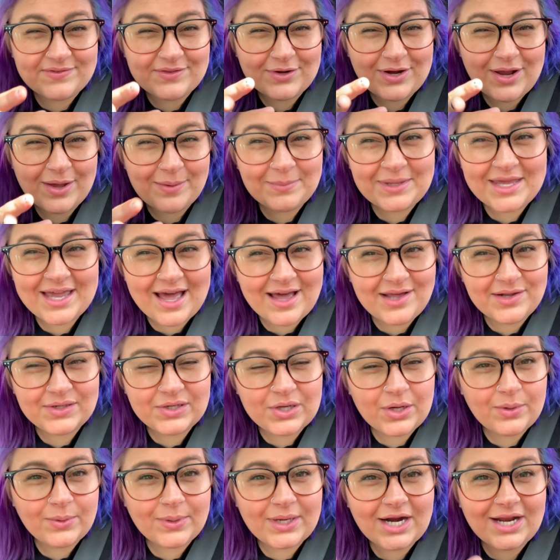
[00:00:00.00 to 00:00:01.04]
they're coming out of
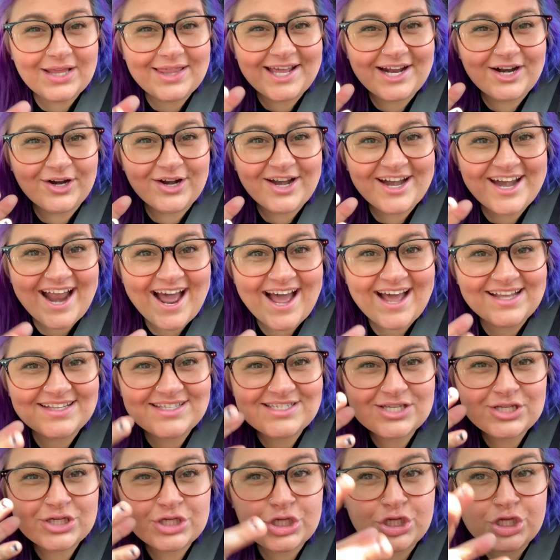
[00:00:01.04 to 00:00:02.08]
nowhere, they are
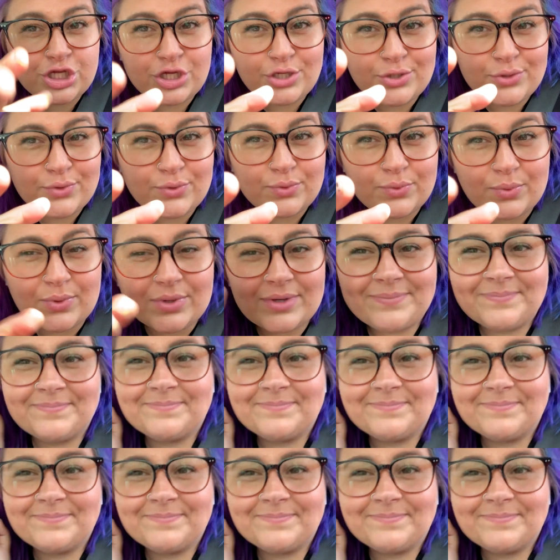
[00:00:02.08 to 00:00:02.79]
not you.